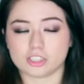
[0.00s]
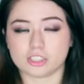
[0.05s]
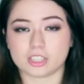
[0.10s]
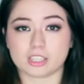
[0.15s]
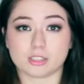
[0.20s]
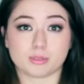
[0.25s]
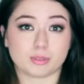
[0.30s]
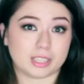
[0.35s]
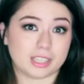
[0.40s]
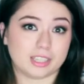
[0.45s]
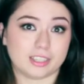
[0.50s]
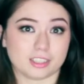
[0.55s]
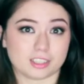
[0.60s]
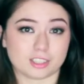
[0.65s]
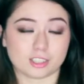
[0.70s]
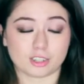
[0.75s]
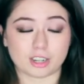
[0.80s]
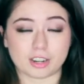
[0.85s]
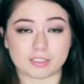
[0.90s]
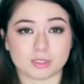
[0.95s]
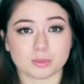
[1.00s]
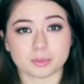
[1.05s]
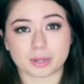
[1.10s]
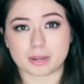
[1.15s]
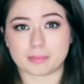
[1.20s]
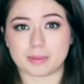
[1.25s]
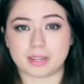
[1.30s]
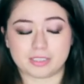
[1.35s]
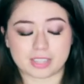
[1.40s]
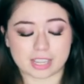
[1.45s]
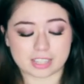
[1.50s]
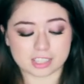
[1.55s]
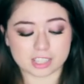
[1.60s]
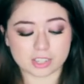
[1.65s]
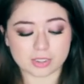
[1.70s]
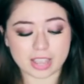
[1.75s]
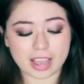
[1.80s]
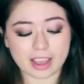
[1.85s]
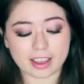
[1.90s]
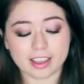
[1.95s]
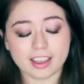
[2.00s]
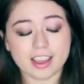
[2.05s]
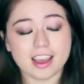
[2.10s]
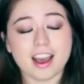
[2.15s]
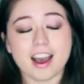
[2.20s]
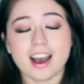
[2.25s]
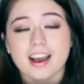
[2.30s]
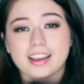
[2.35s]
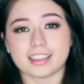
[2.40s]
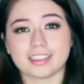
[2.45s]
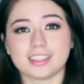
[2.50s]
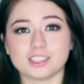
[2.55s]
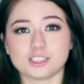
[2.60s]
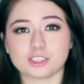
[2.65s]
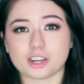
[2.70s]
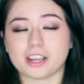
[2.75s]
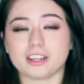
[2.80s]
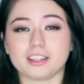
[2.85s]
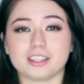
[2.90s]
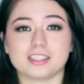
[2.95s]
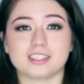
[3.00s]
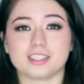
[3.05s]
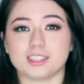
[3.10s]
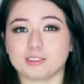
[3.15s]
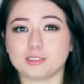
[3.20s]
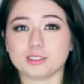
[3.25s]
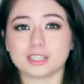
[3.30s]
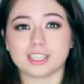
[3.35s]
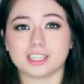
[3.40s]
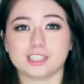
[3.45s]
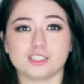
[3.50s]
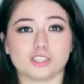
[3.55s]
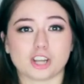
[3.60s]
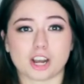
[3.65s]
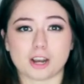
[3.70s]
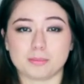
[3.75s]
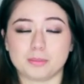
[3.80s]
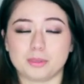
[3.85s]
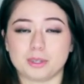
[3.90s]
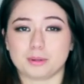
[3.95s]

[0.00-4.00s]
So that's really good, so you don't have to worry about that. So yeah, I think Triangl has done a really good job.